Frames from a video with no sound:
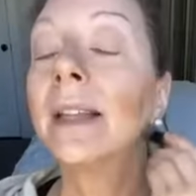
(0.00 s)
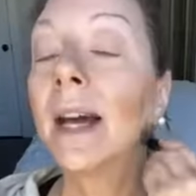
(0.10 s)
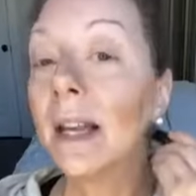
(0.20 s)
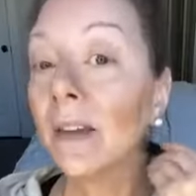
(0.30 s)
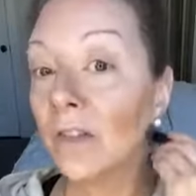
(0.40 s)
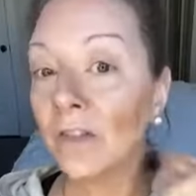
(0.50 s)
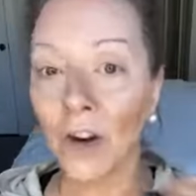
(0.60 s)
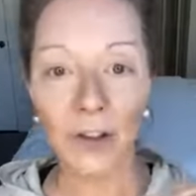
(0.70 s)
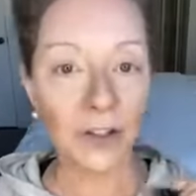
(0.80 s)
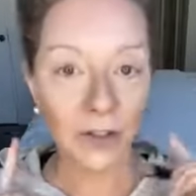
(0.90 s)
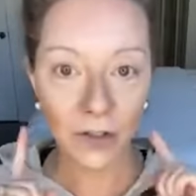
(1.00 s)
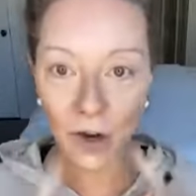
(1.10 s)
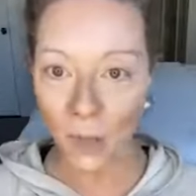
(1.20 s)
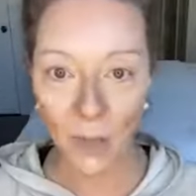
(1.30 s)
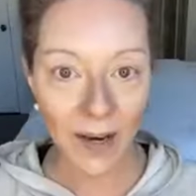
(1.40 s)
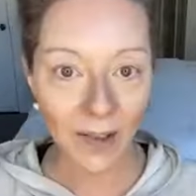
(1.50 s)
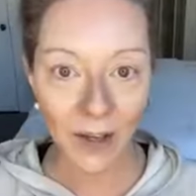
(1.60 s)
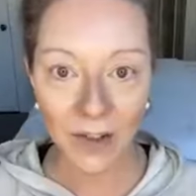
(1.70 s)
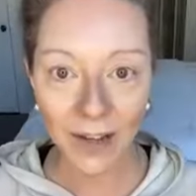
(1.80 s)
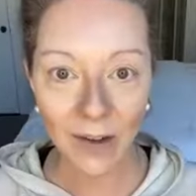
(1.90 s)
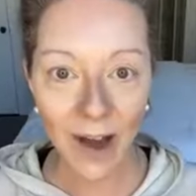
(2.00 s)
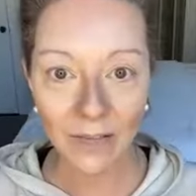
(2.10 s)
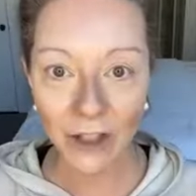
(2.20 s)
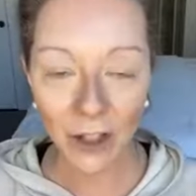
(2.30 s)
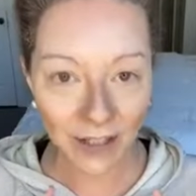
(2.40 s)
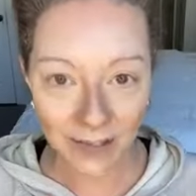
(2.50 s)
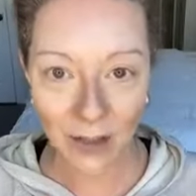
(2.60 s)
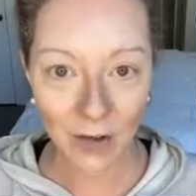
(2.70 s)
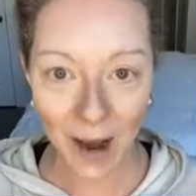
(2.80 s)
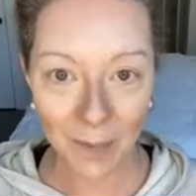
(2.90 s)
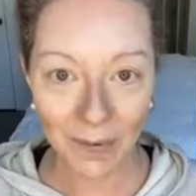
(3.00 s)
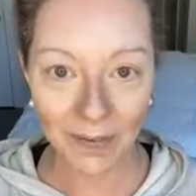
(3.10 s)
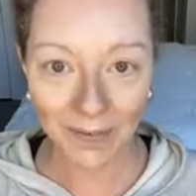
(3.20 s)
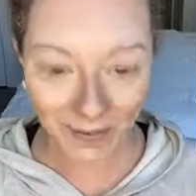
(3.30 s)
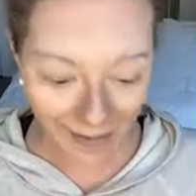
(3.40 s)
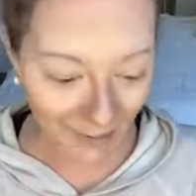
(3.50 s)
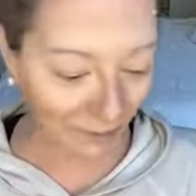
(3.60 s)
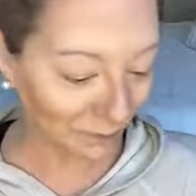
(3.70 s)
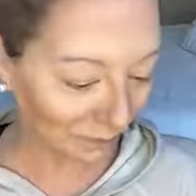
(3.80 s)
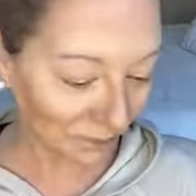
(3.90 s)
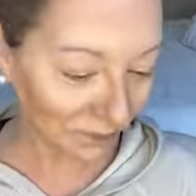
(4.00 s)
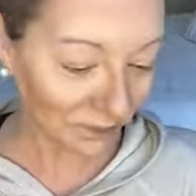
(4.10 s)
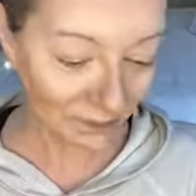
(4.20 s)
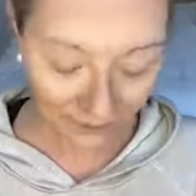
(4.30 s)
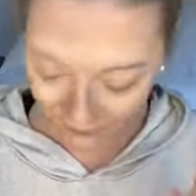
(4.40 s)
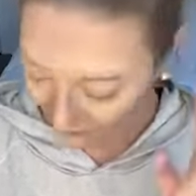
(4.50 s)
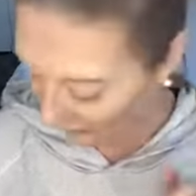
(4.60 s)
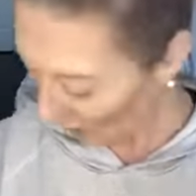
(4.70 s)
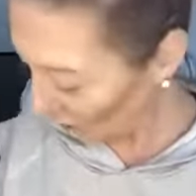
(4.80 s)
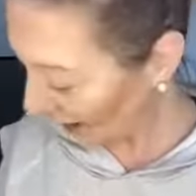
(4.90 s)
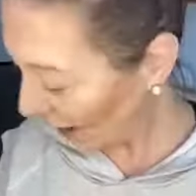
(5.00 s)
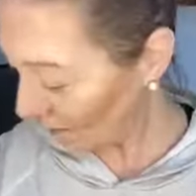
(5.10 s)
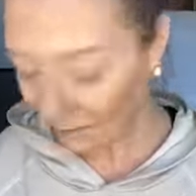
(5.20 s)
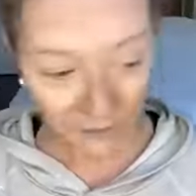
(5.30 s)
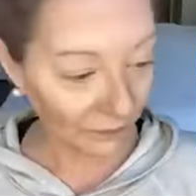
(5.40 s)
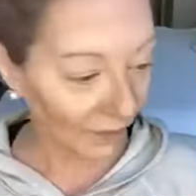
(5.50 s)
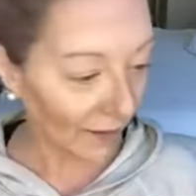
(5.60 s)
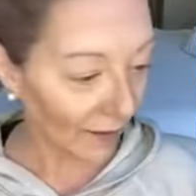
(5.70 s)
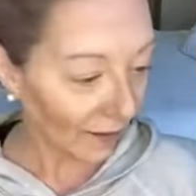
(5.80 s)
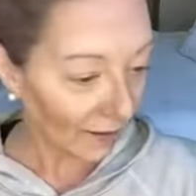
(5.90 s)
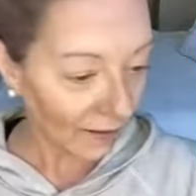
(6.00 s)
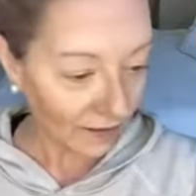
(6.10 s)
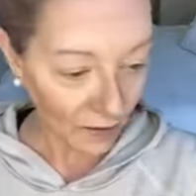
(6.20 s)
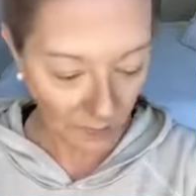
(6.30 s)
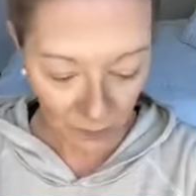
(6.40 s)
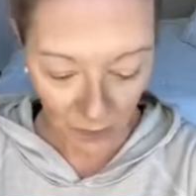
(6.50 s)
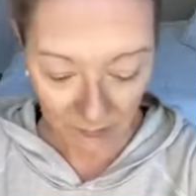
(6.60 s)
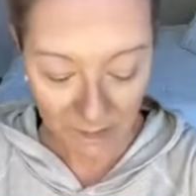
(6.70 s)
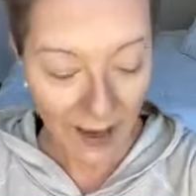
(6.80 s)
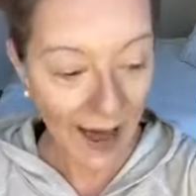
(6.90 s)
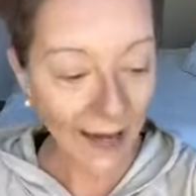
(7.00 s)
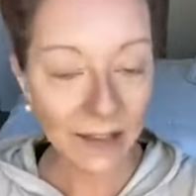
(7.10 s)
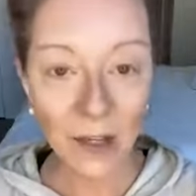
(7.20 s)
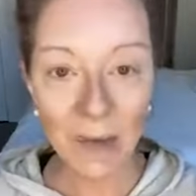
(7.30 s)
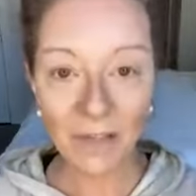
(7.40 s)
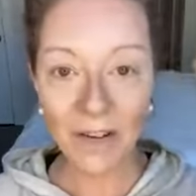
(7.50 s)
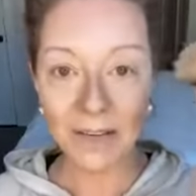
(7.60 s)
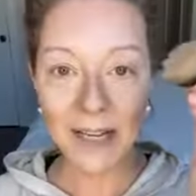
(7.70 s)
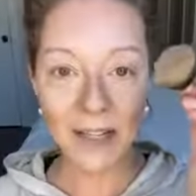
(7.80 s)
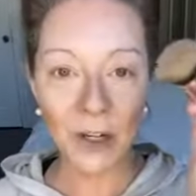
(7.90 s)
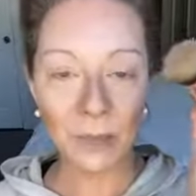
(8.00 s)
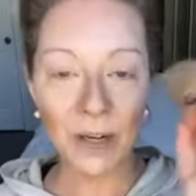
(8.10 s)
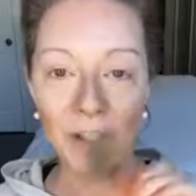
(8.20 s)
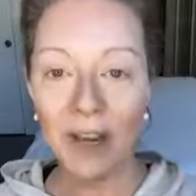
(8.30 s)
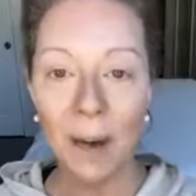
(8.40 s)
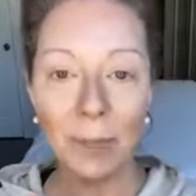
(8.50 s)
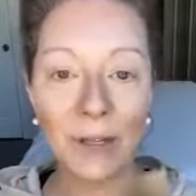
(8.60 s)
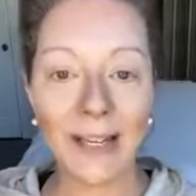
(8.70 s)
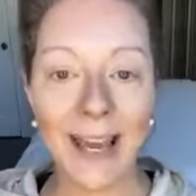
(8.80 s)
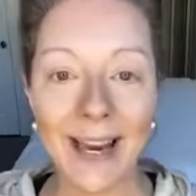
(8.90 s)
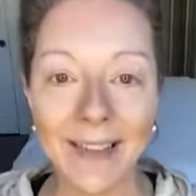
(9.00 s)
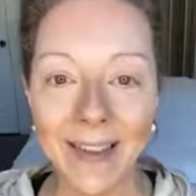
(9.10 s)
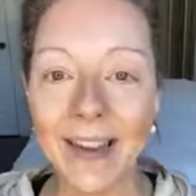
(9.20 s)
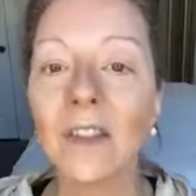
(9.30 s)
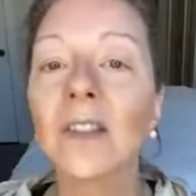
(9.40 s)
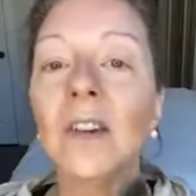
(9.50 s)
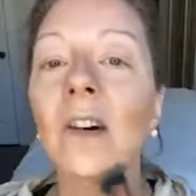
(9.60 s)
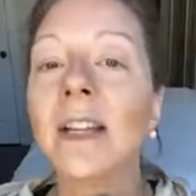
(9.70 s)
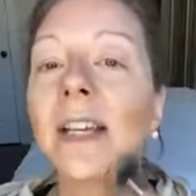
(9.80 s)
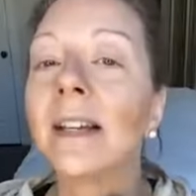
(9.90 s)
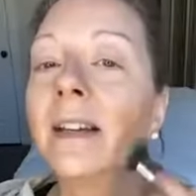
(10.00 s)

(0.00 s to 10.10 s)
that even further. You don't want to look like you have a chin strap, right? Okay. So I'm going back to my foundation brush, not putting anything else on it,